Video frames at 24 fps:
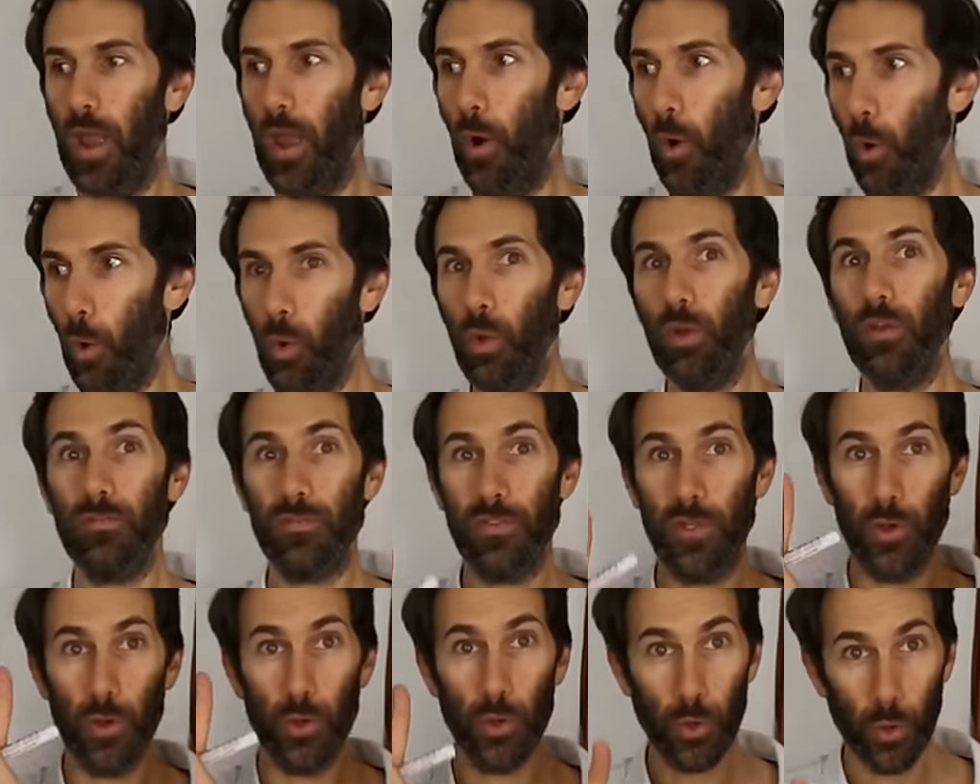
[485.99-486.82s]
where all
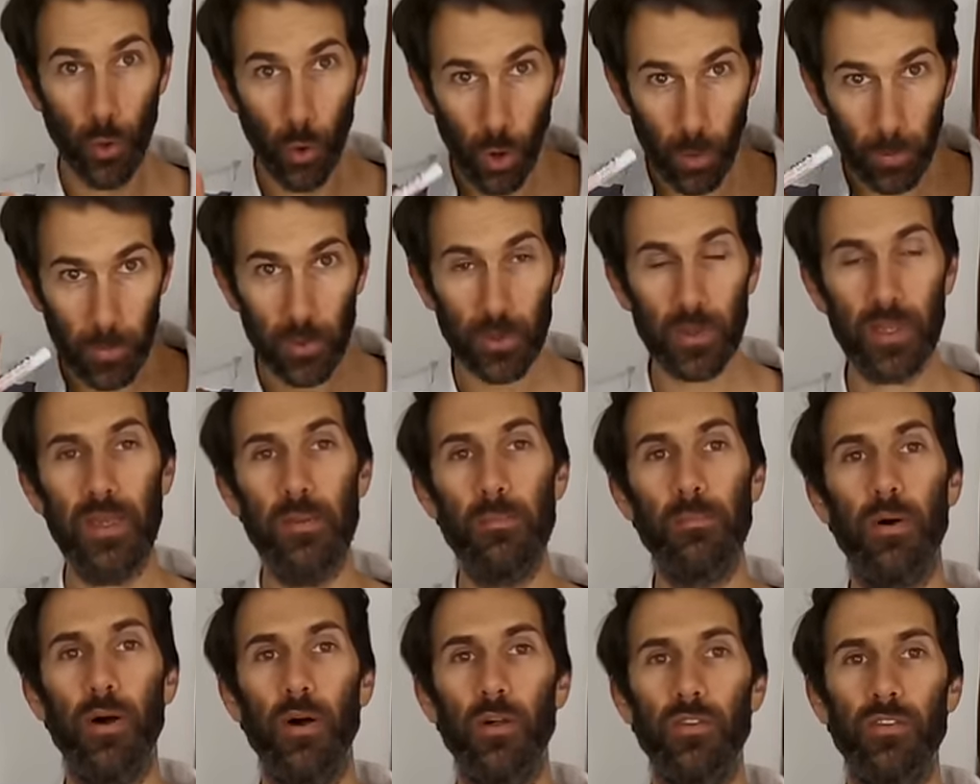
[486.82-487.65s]
of the normal
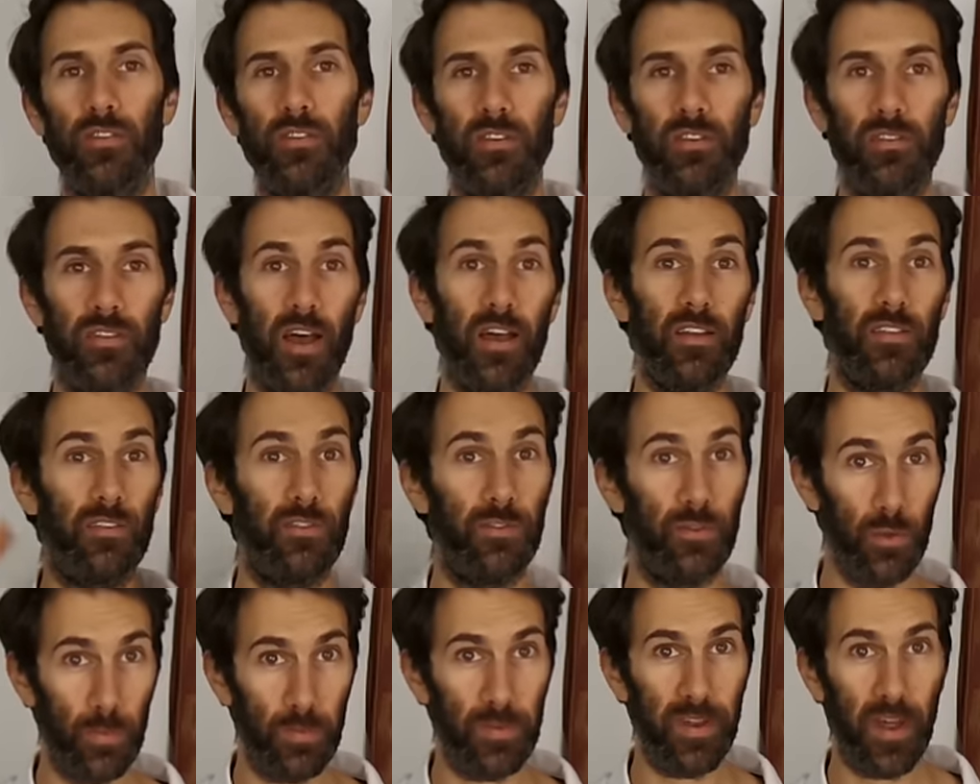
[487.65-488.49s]
impulses are
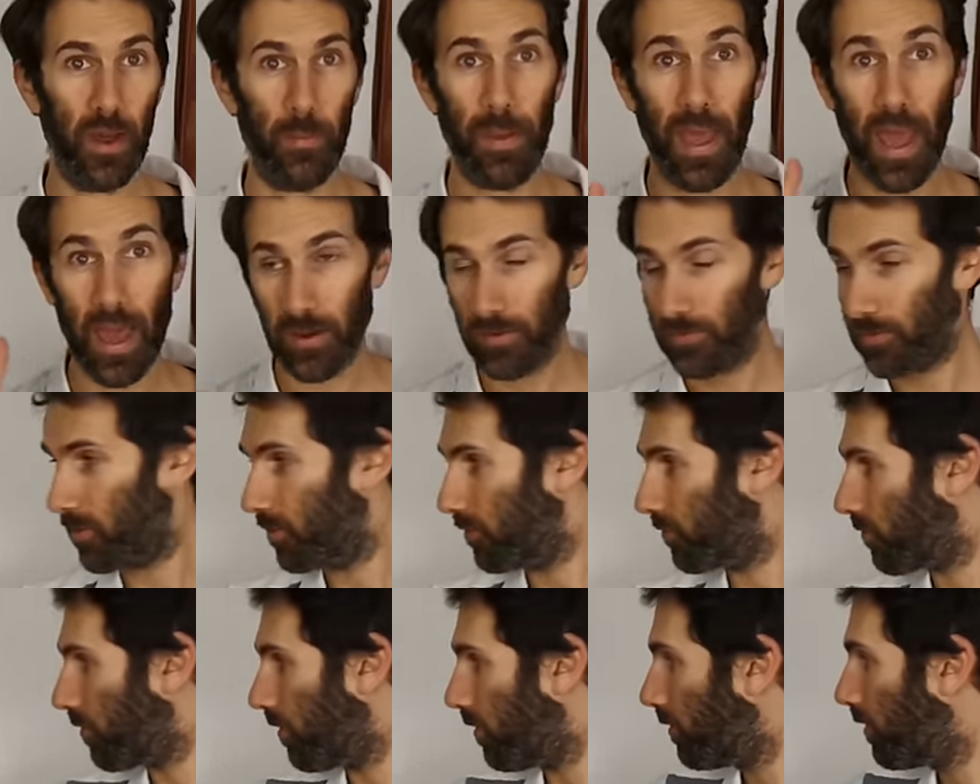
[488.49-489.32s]
souped up out of
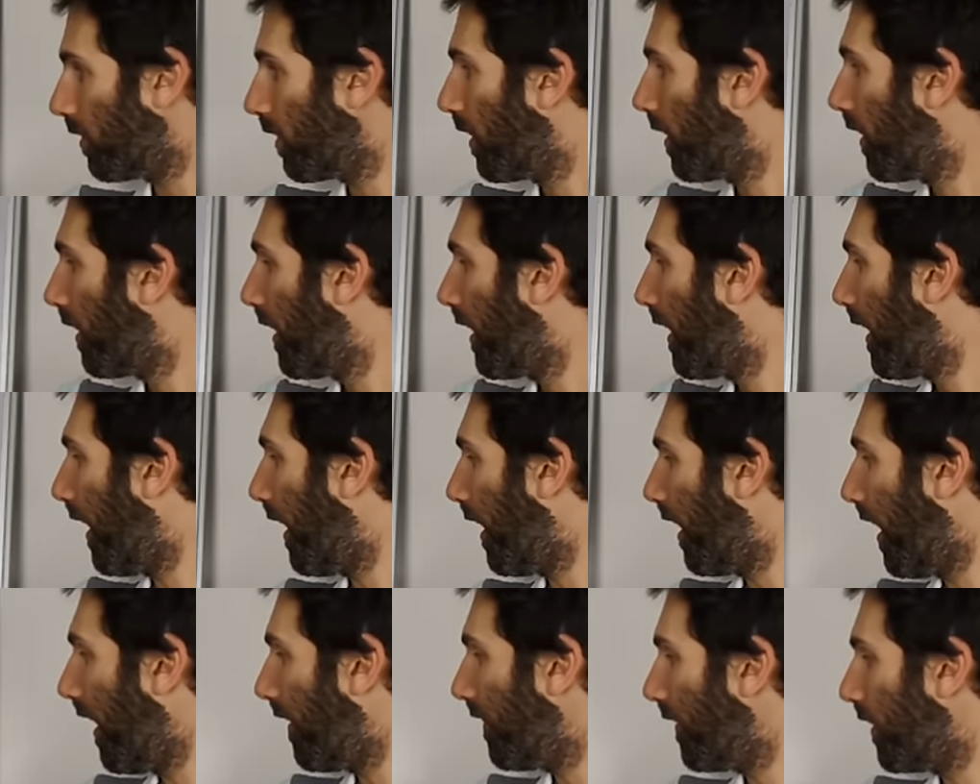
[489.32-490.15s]
control,
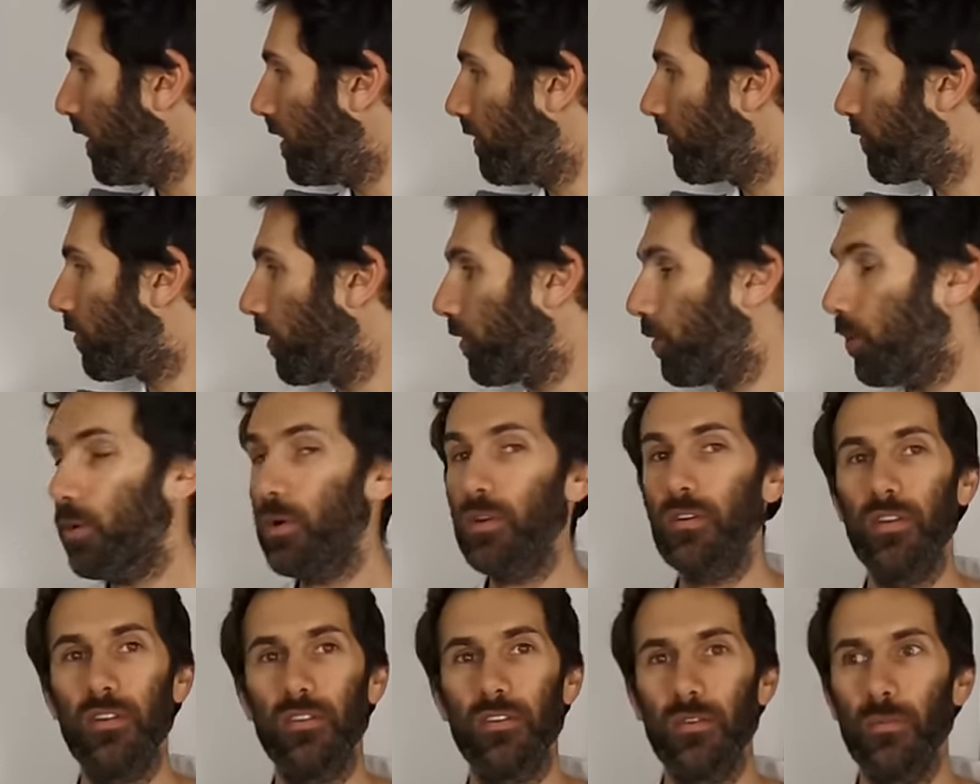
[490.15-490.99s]
uh, and then you've got
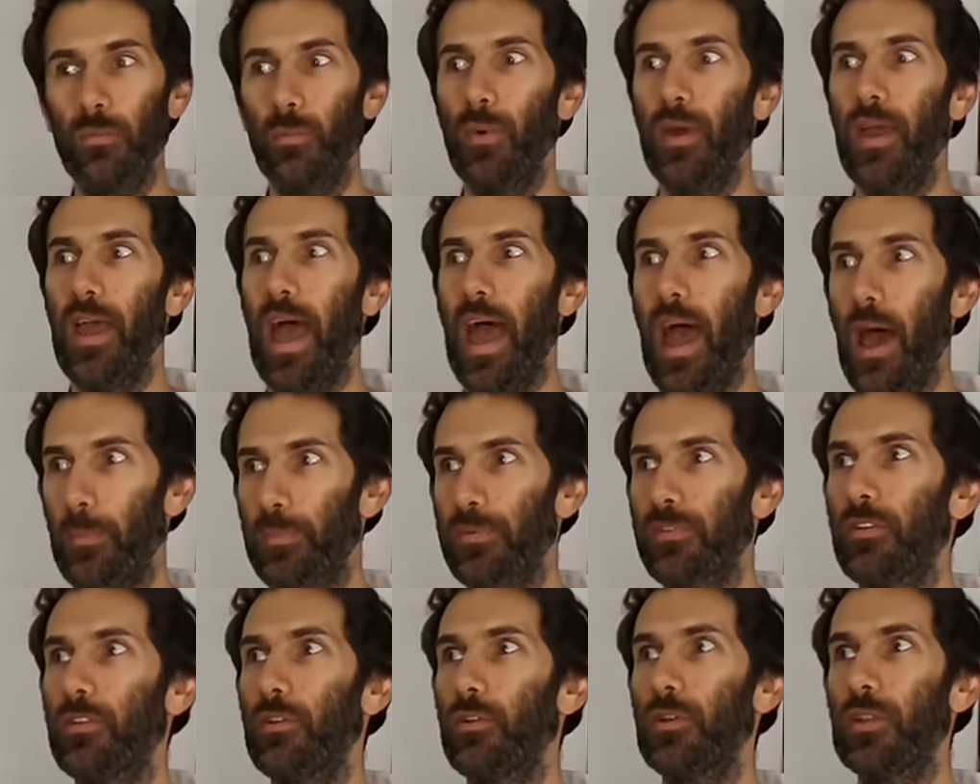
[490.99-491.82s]
autism, where
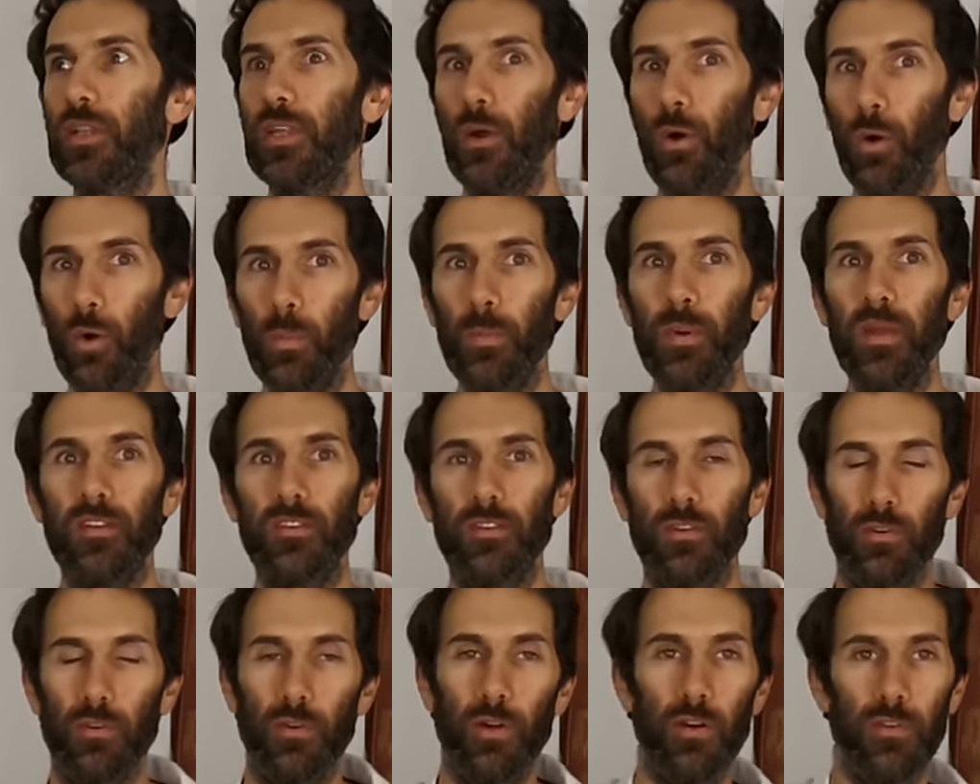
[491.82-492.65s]
absolutely all
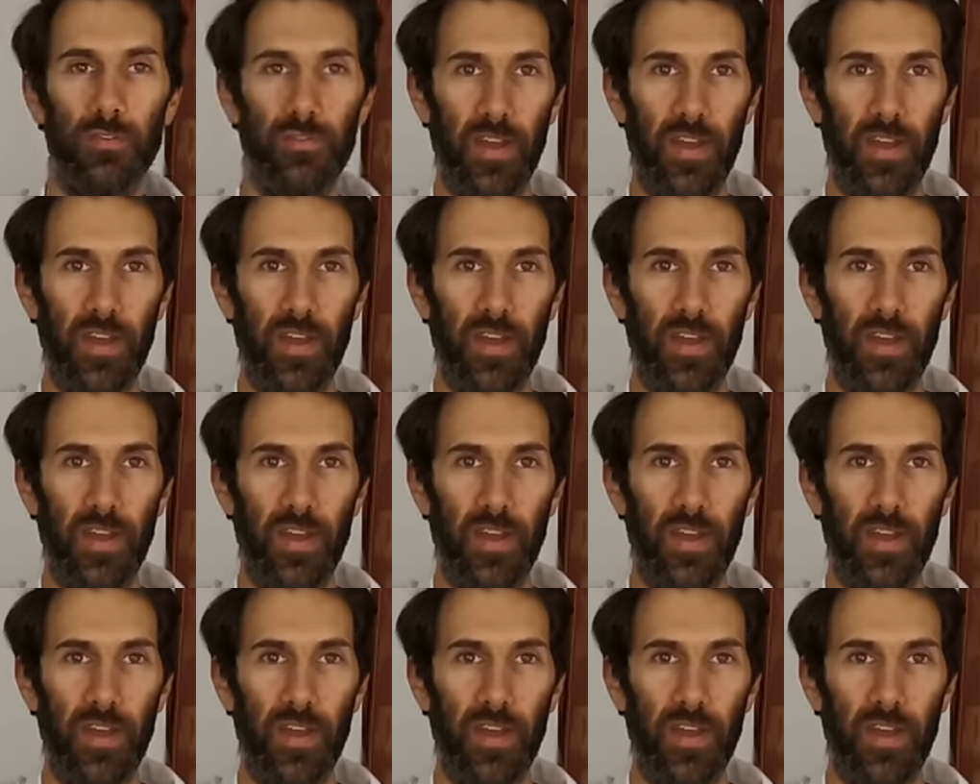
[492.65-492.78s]
bets are